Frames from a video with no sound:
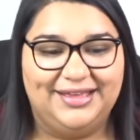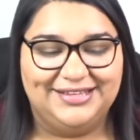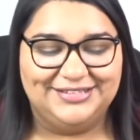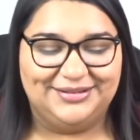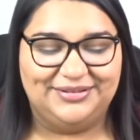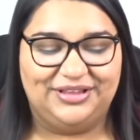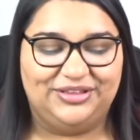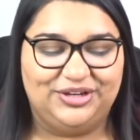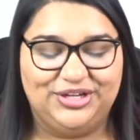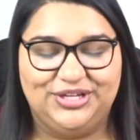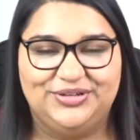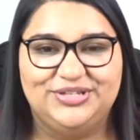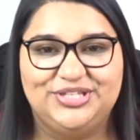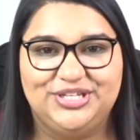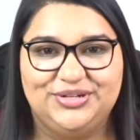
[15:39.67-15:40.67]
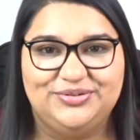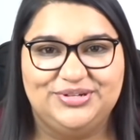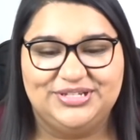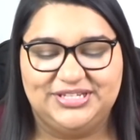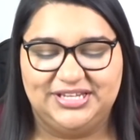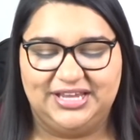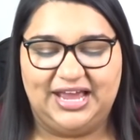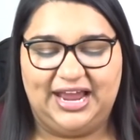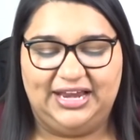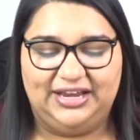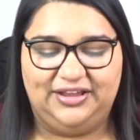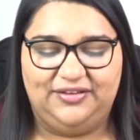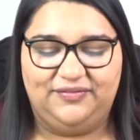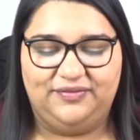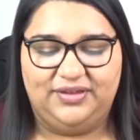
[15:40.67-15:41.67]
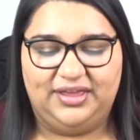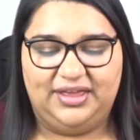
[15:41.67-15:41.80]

something that they're used to just to kind of